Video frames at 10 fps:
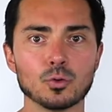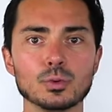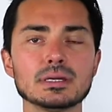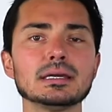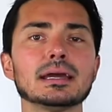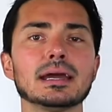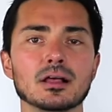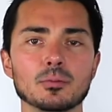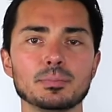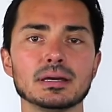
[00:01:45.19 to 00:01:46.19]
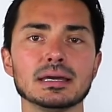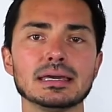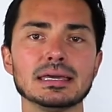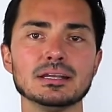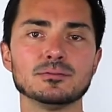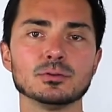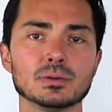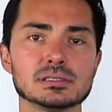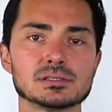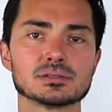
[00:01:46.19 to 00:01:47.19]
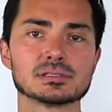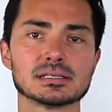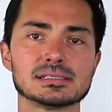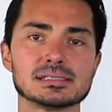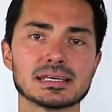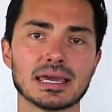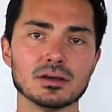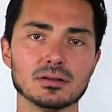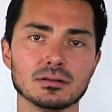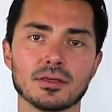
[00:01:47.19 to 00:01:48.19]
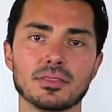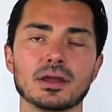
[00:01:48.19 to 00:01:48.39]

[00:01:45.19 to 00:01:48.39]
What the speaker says: we help influencers scale